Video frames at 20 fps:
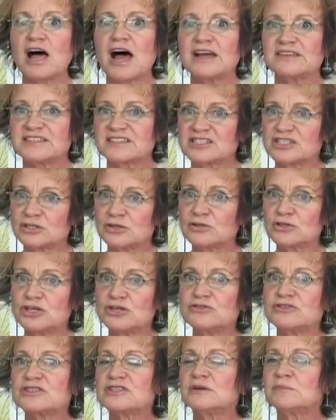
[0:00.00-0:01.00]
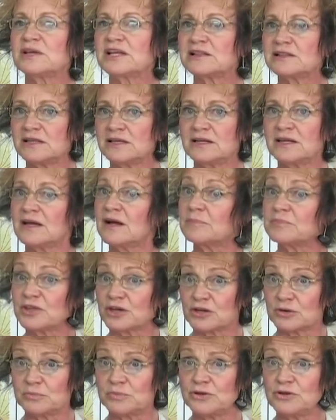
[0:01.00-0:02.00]
I still use them in cleaning up the
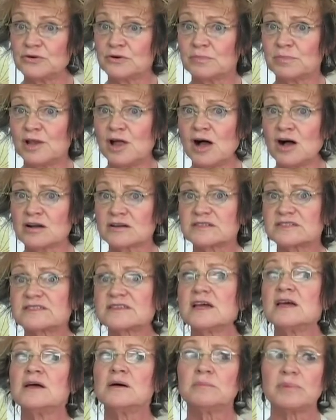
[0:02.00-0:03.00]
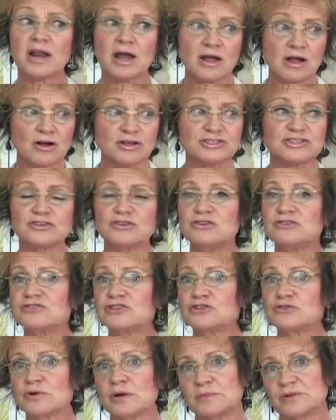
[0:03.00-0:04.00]
computer blocks, but I also use a
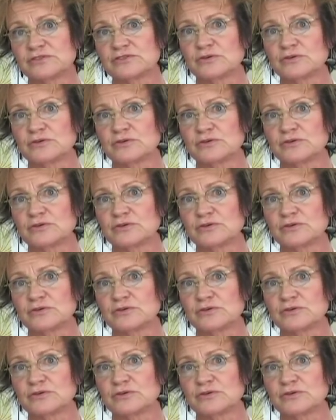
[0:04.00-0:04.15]
Dremel